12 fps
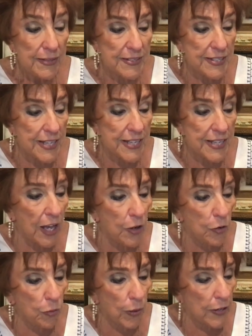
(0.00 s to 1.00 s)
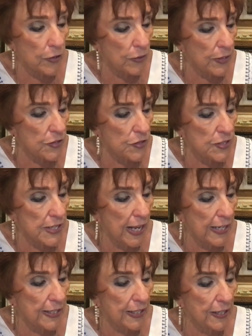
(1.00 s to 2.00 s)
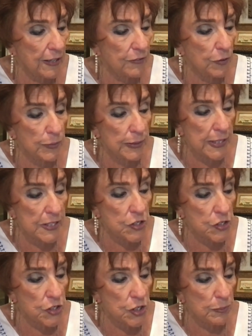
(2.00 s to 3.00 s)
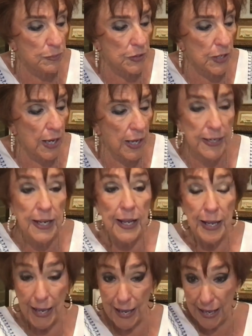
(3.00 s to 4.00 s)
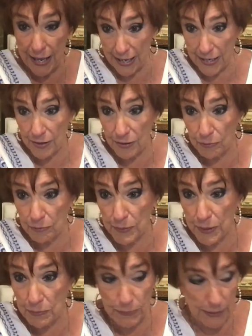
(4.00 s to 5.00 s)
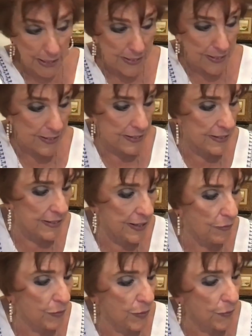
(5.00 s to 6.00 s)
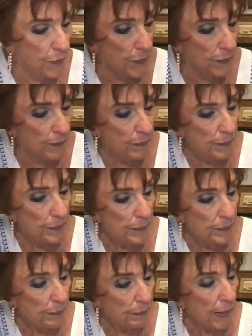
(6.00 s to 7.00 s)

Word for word: Seek a greater understanding of your relationship to God and be blessed. Isn't that wonderful? Yeah, that